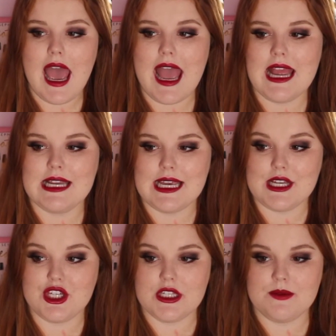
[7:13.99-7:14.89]
and
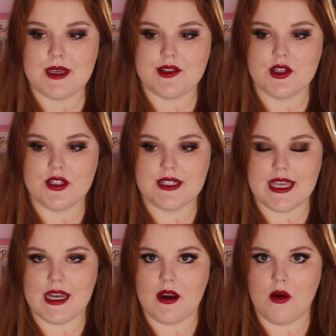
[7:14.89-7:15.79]
it just makes your
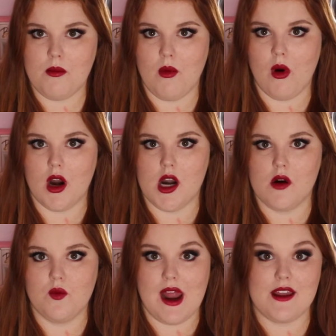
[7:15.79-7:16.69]
skin more
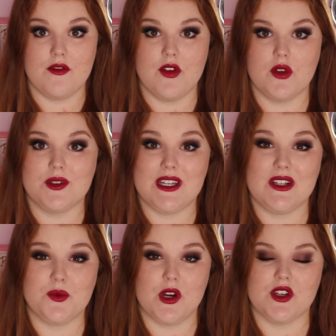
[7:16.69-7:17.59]
ready for those
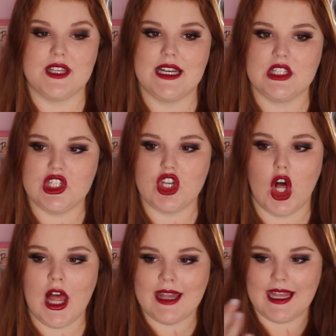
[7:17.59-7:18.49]
days where your skin is
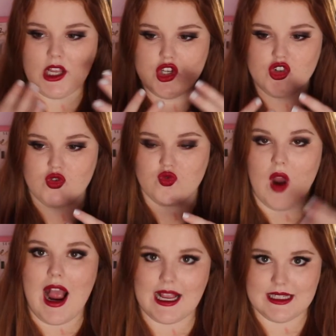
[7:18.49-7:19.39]
dull and like
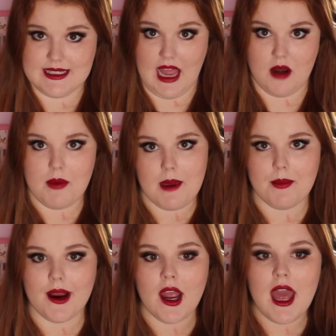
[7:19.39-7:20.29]
dry as
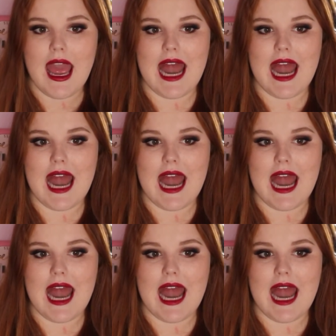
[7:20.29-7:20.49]
sandpaper,